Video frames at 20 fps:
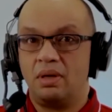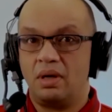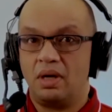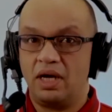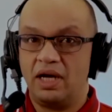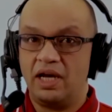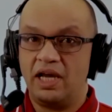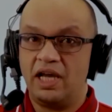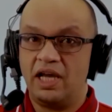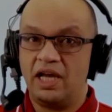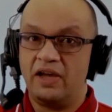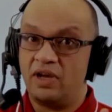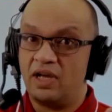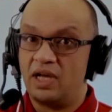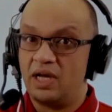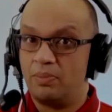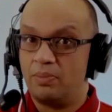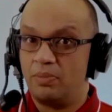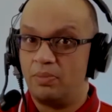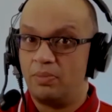I have a
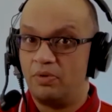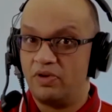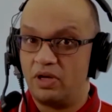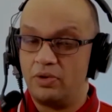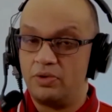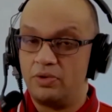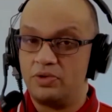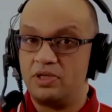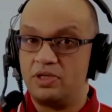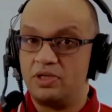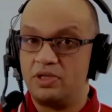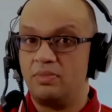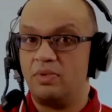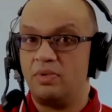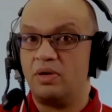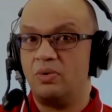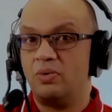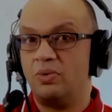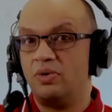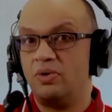couple of coaches in my
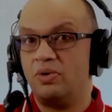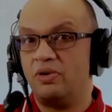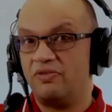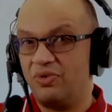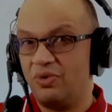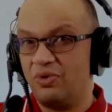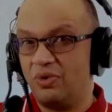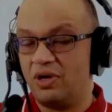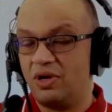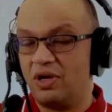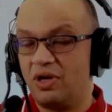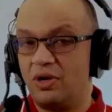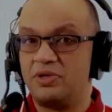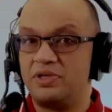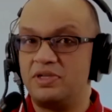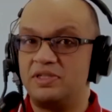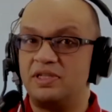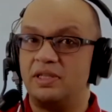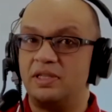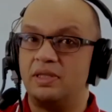corner, four
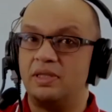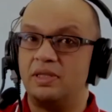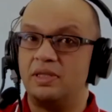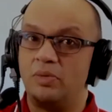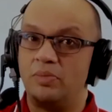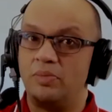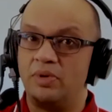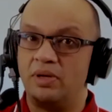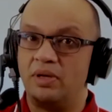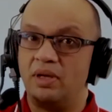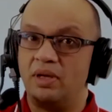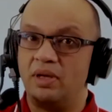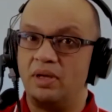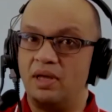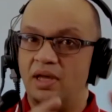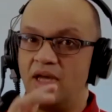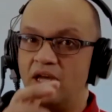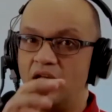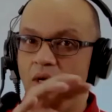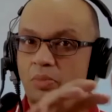coaches at the moment,
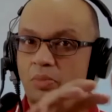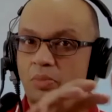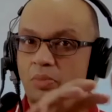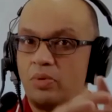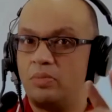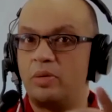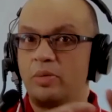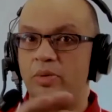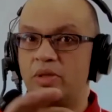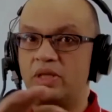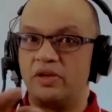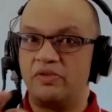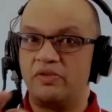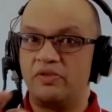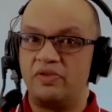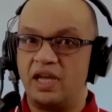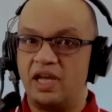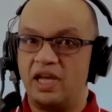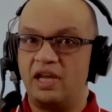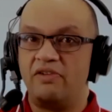helping me with
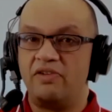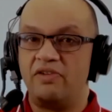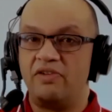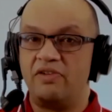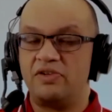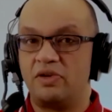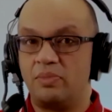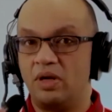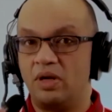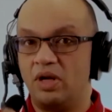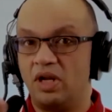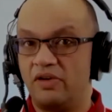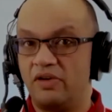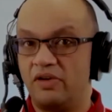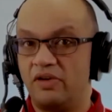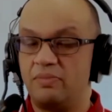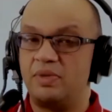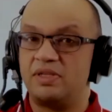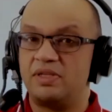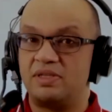different areas of my life
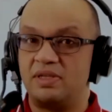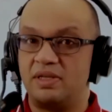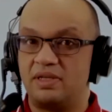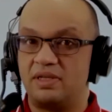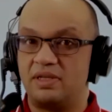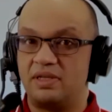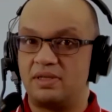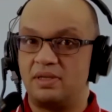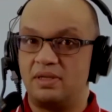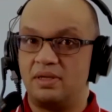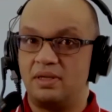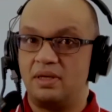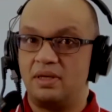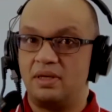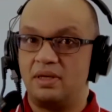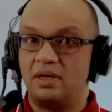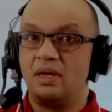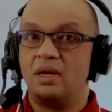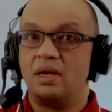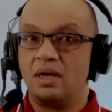and business,
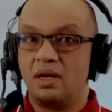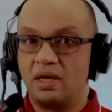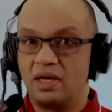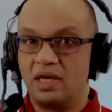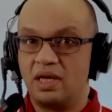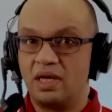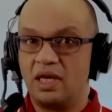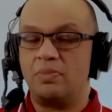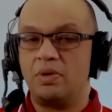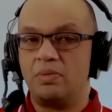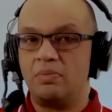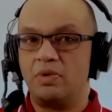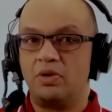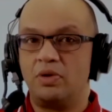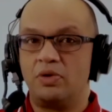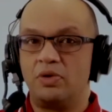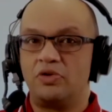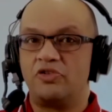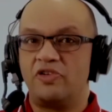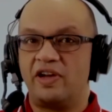keeping me
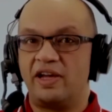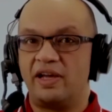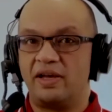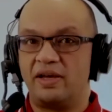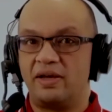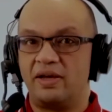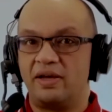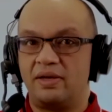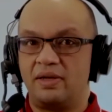on track.